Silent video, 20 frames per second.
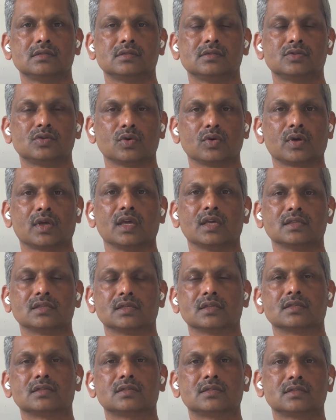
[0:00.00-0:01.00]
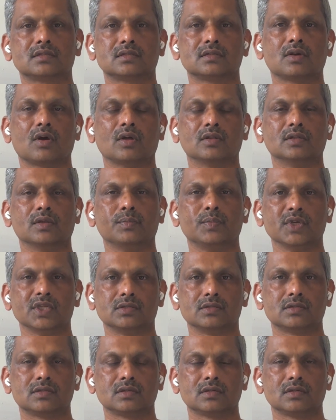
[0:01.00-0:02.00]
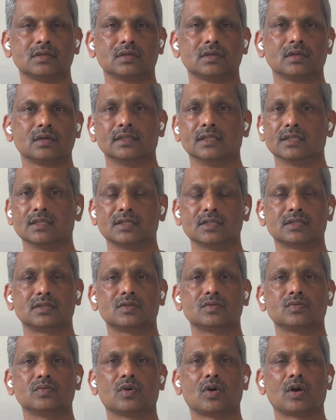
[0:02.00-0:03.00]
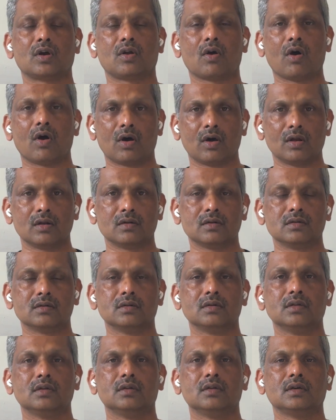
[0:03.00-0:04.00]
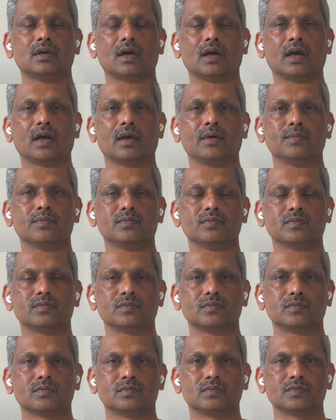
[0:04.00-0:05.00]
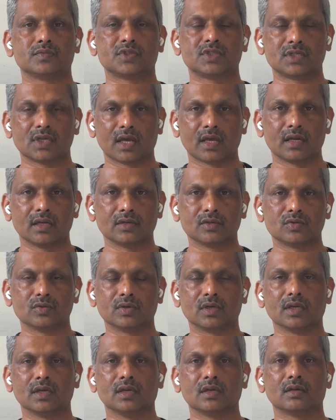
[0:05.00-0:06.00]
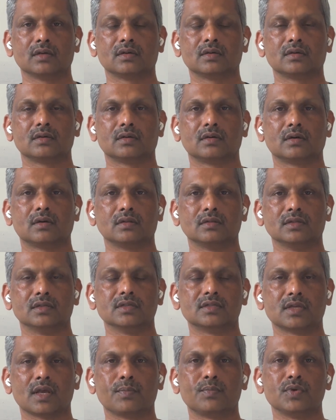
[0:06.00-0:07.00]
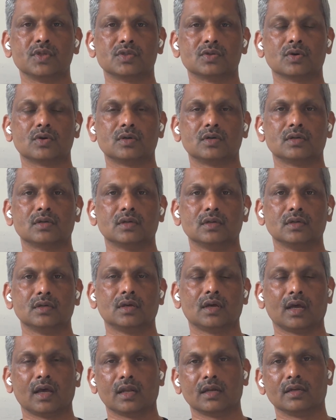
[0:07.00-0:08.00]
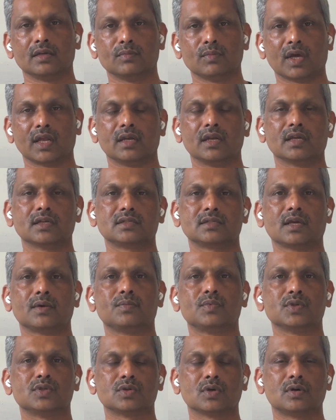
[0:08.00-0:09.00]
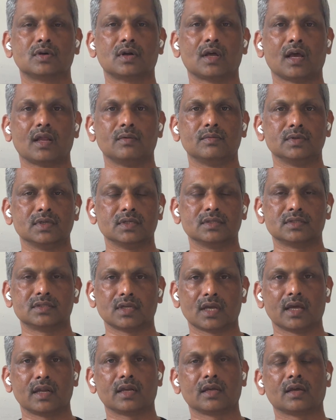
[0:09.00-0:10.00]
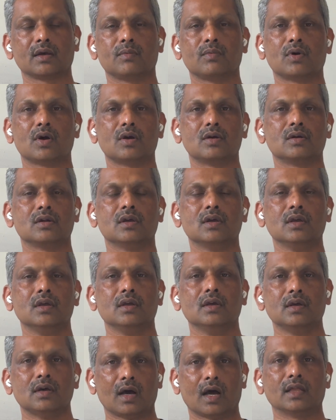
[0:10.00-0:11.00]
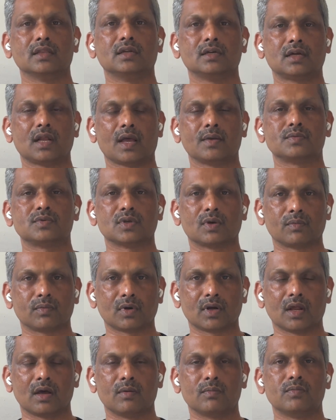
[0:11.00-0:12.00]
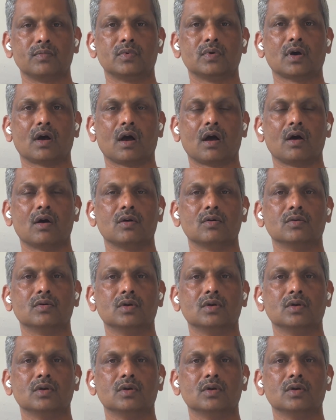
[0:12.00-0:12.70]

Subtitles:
showcases on the pitch. This is what all I am sharing today on this episode, and in my next episode I'll be sharing about other types of club, how